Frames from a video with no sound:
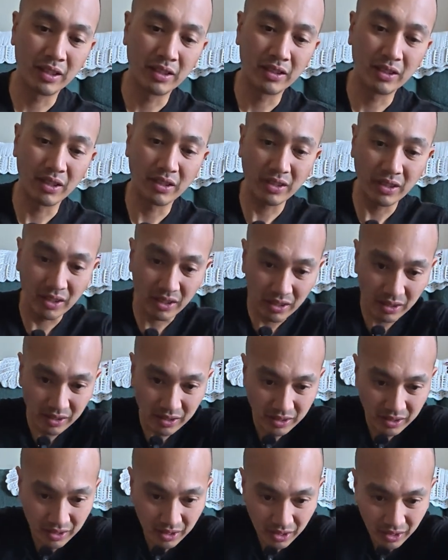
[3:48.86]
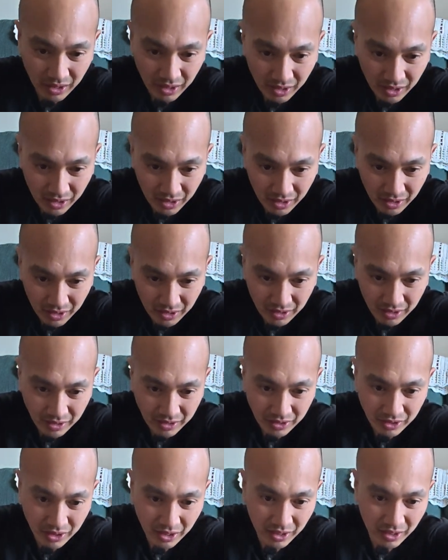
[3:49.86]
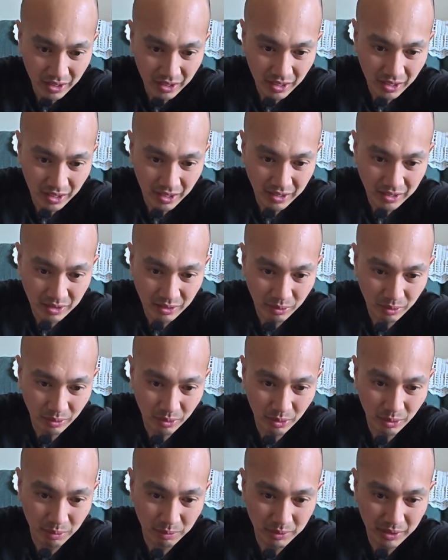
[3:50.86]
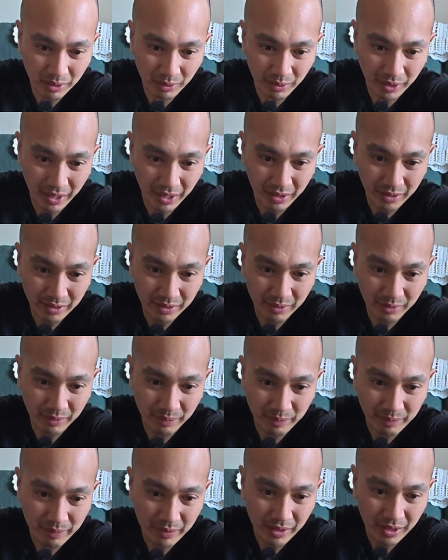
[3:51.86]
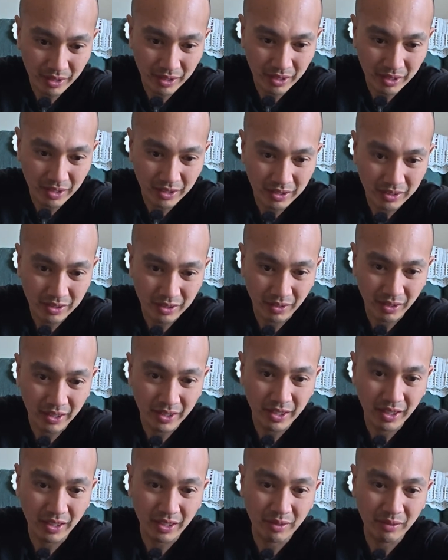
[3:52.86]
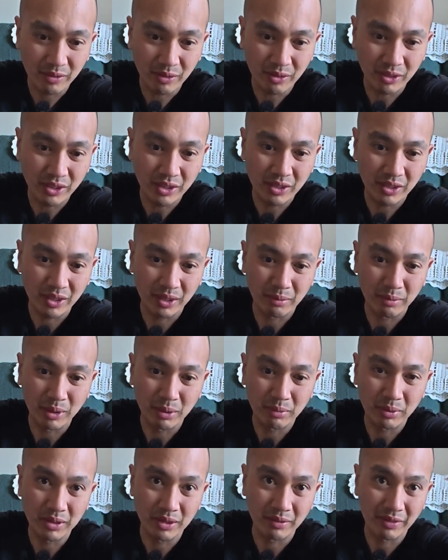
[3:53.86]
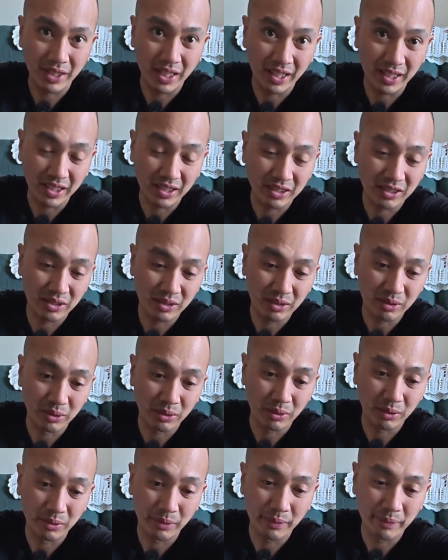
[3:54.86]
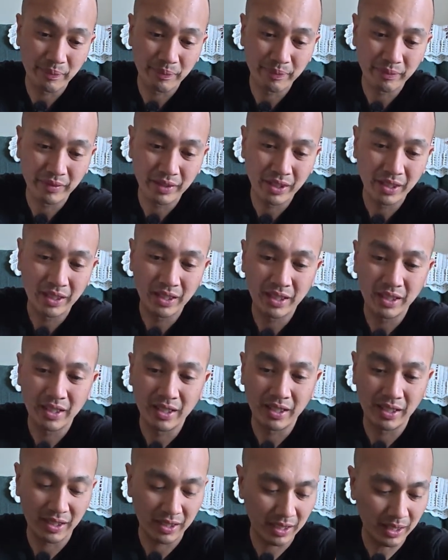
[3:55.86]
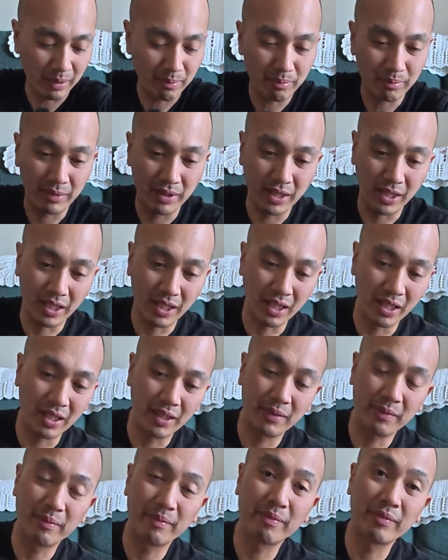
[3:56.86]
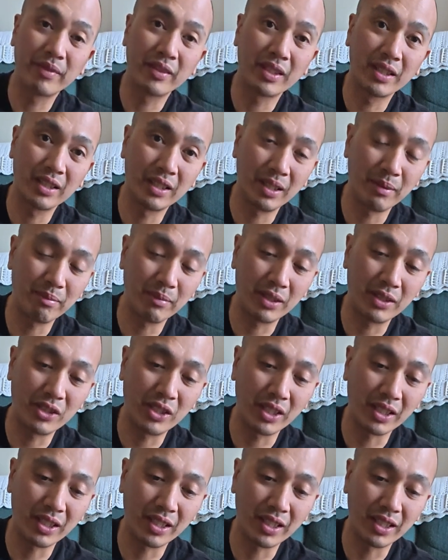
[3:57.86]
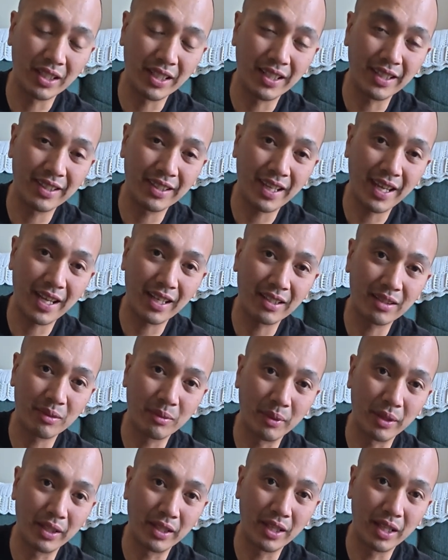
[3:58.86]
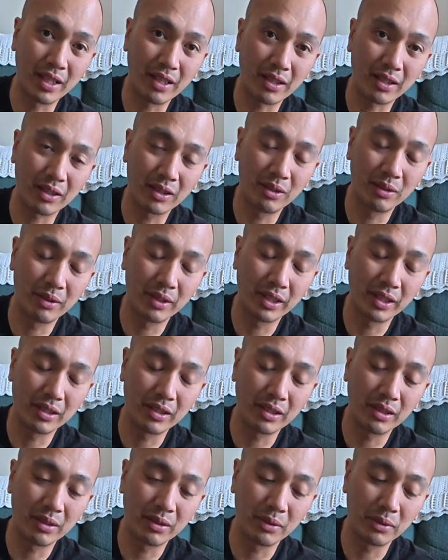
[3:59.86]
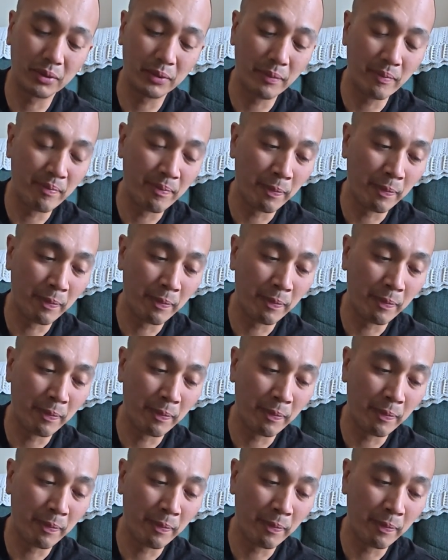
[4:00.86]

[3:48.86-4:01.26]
So as you can see here, this chicken has ropes around, so I think for sure the purpose of that is to keep the chicken intact when they are going to